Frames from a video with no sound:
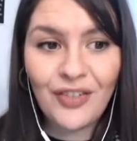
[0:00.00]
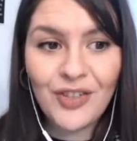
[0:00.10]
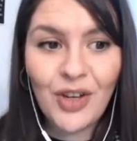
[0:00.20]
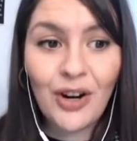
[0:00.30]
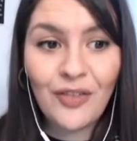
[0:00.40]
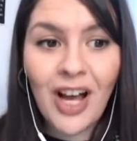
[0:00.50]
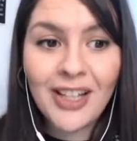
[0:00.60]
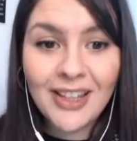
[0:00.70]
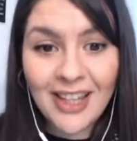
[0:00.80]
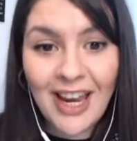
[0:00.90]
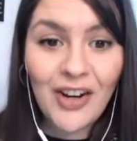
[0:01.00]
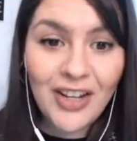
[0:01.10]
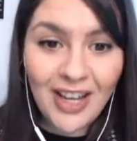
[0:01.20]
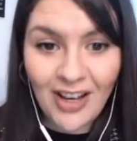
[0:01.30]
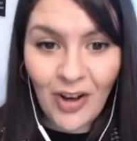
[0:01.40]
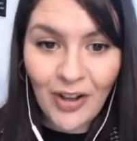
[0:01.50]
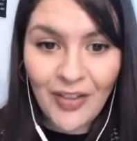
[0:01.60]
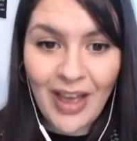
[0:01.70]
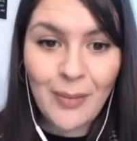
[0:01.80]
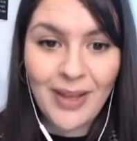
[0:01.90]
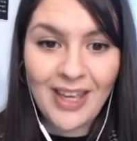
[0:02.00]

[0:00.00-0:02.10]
sort of unlearning all that